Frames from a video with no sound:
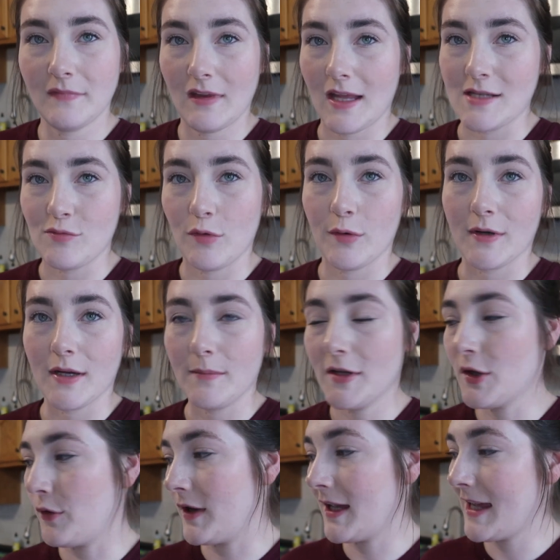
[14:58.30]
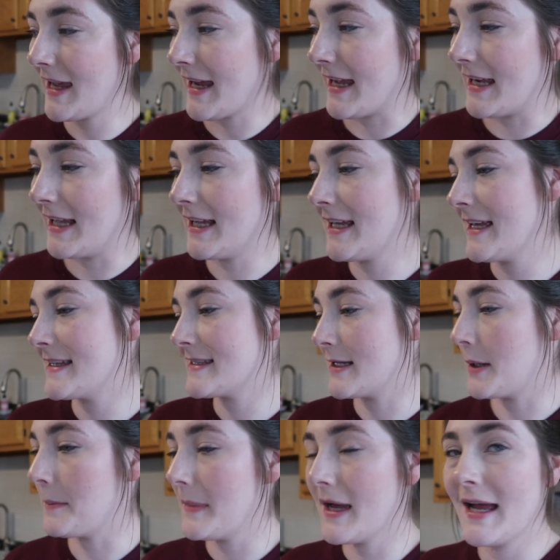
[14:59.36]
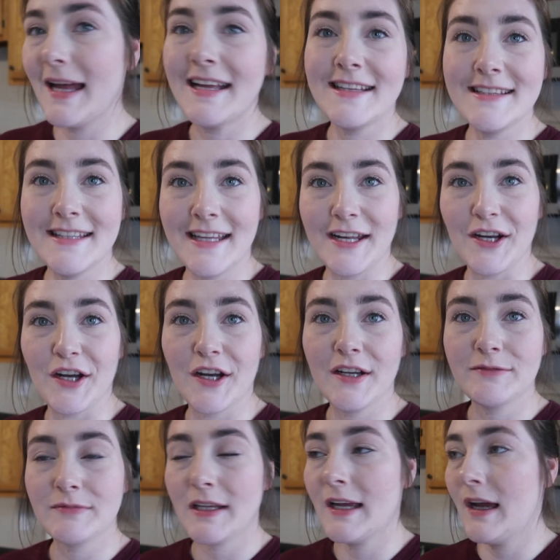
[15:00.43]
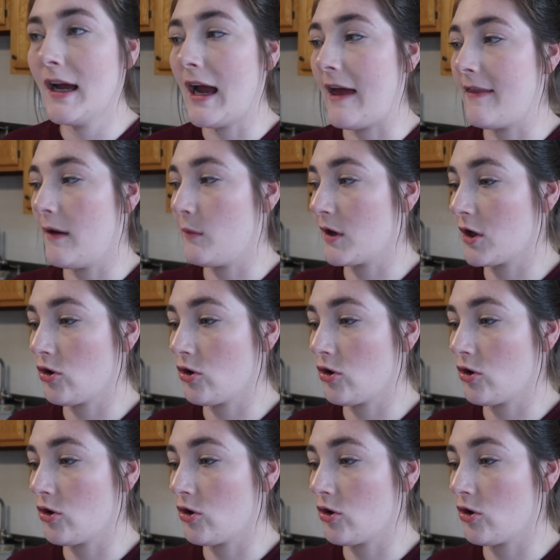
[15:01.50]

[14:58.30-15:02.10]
That's what we're gonna be doing, eating some dinner. And then we're